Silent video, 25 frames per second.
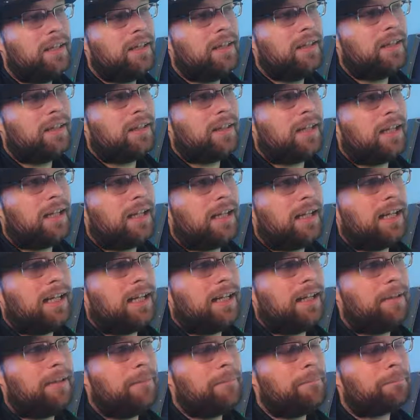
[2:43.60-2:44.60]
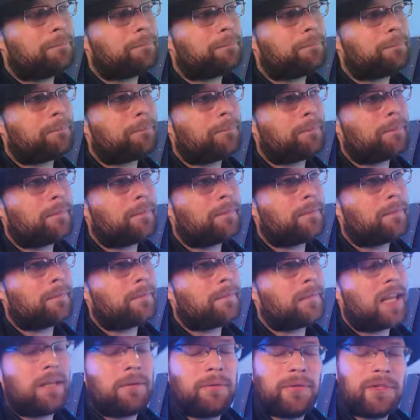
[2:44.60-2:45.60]
what's
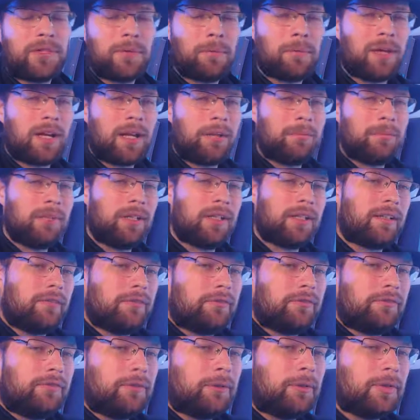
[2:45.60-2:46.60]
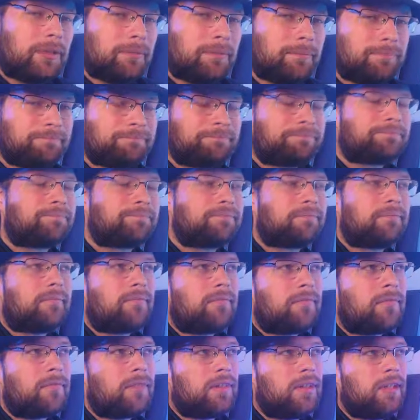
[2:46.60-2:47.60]
the word I'm looking for?
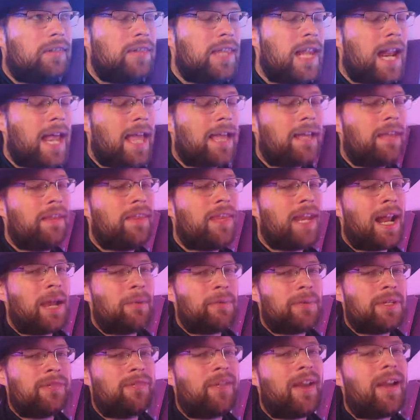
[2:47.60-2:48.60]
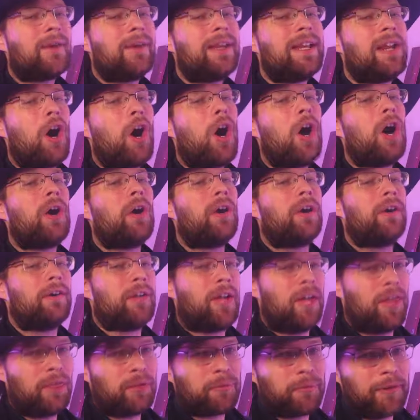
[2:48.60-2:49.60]
That I was very hard
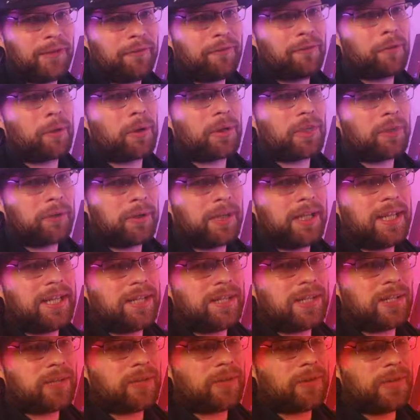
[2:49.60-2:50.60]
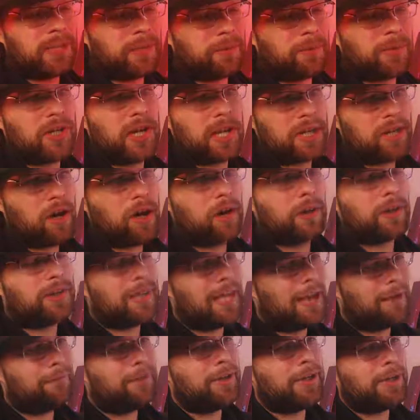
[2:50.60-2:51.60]
on 343 Industries, which I called in
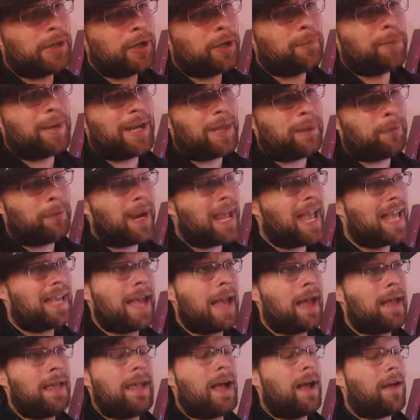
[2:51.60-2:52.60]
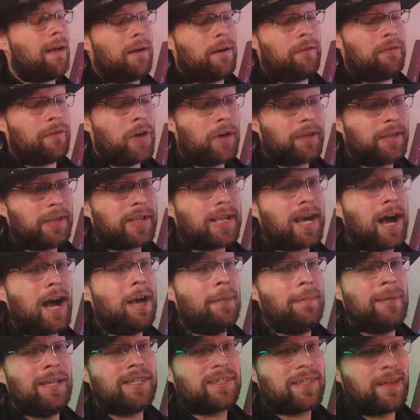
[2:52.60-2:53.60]
that video, by the way. Of all the
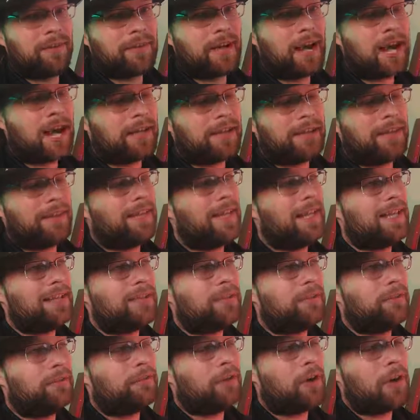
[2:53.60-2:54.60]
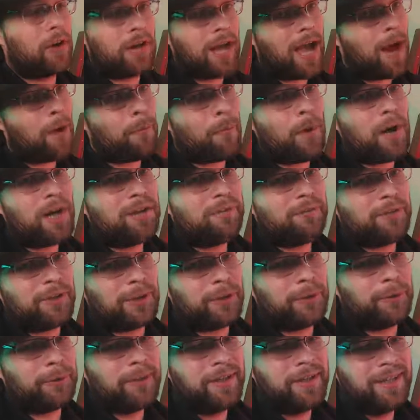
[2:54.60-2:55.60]
comments I've gotten on that so far, not one of
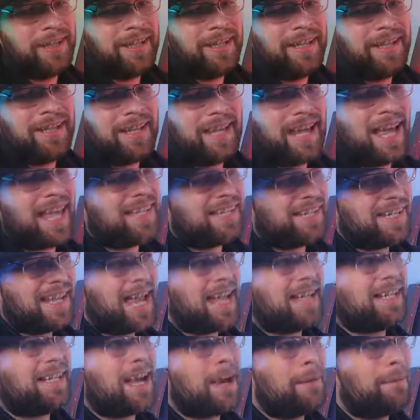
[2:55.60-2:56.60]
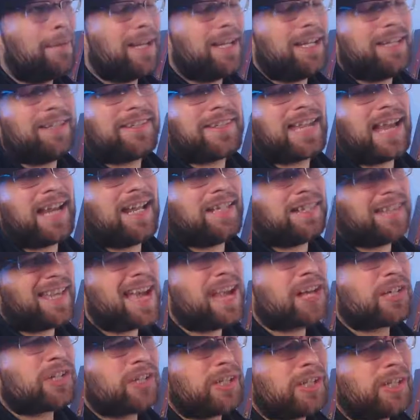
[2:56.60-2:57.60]
you has yet come in and said, it's
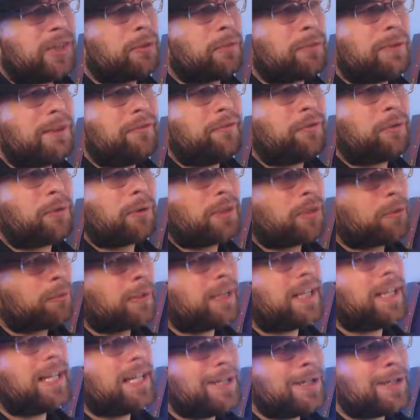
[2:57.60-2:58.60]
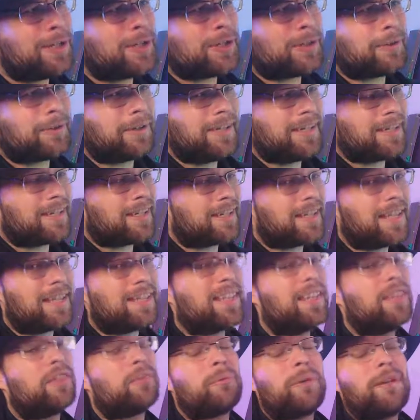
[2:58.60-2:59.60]
actually 343 Industries, because I
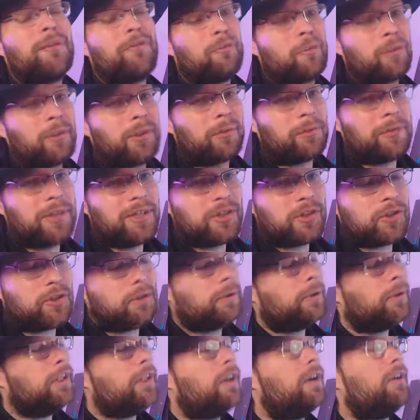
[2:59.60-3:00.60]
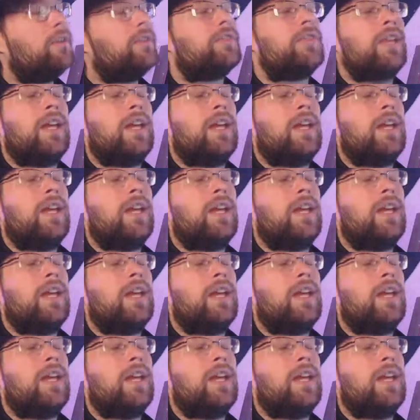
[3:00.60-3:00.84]
said 343 Studios